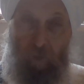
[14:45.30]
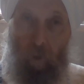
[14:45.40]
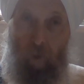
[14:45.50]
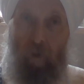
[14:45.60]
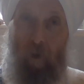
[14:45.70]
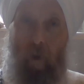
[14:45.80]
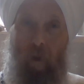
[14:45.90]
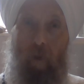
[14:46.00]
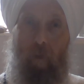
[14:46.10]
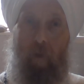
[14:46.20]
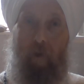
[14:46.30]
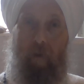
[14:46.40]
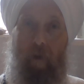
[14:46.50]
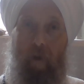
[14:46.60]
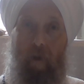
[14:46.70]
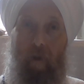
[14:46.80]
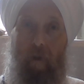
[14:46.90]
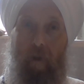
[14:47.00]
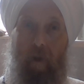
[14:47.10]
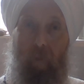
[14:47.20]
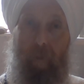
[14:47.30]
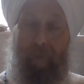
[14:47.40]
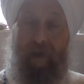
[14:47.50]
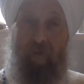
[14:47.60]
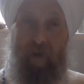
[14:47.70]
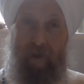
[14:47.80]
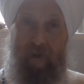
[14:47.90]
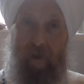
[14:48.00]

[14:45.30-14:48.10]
on, that he would be leaving